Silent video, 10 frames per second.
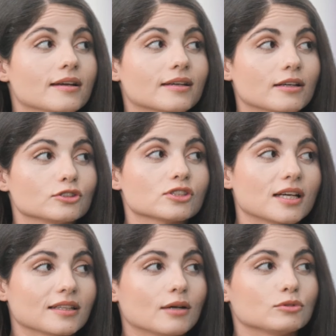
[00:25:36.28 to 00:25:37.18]
can
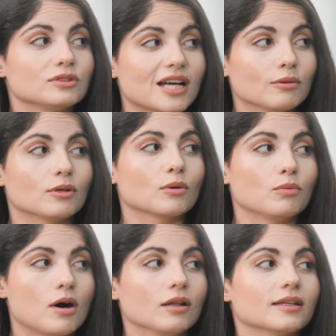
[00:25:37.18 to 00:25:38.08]
understand how to download a
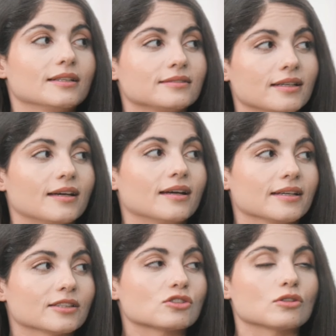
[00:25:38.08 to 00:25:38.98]
wallet
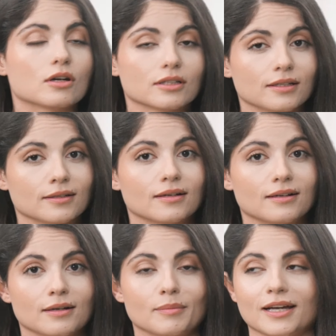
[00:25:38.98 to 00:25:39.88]
and get started,
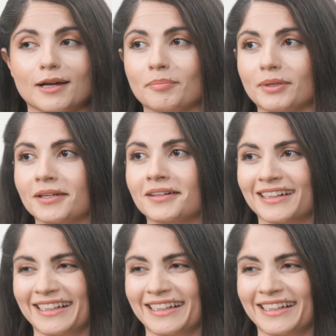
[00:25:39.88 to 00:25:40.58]
I'm happy.